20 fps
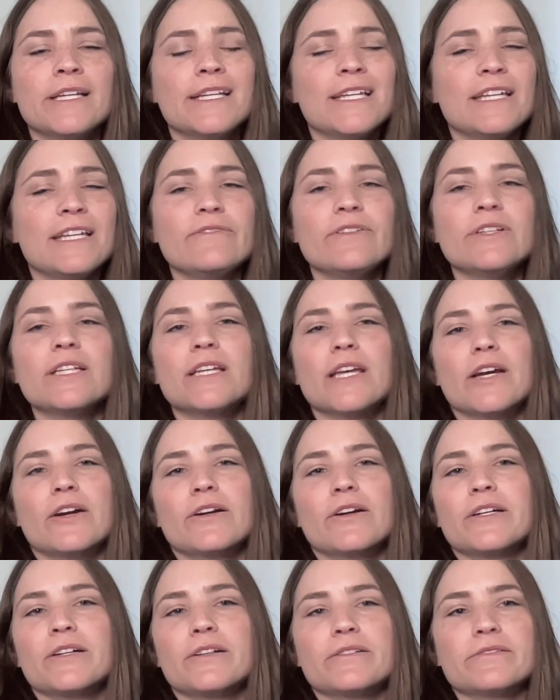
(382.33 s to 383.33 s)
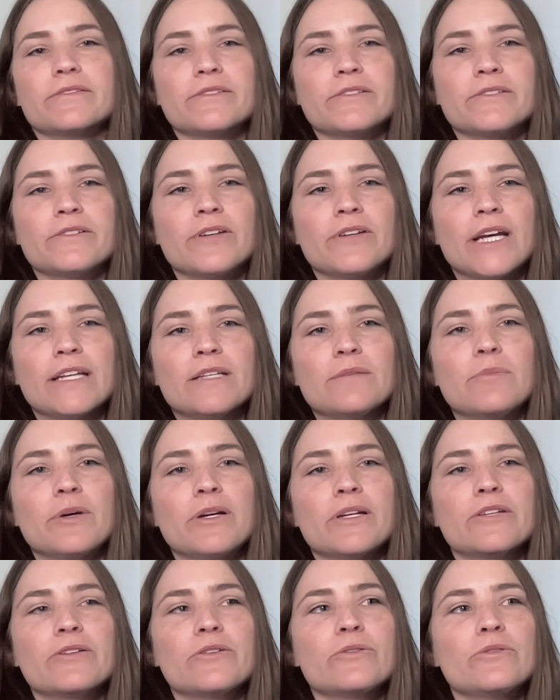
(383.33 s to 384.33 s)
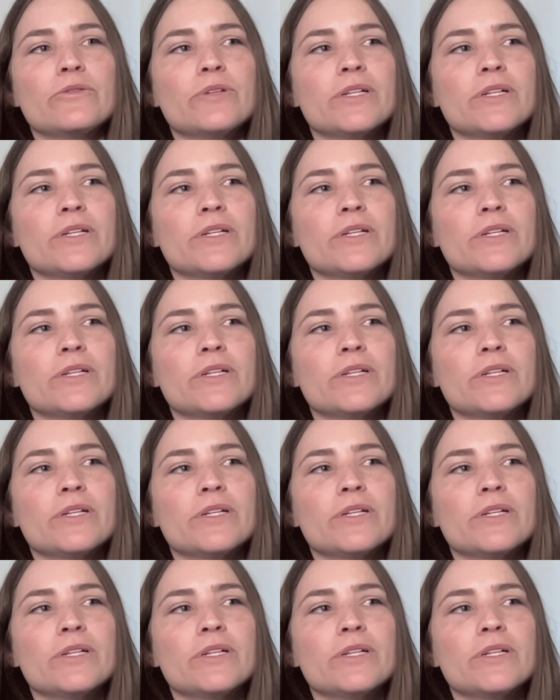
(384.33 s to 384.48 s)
even carriers, anybody who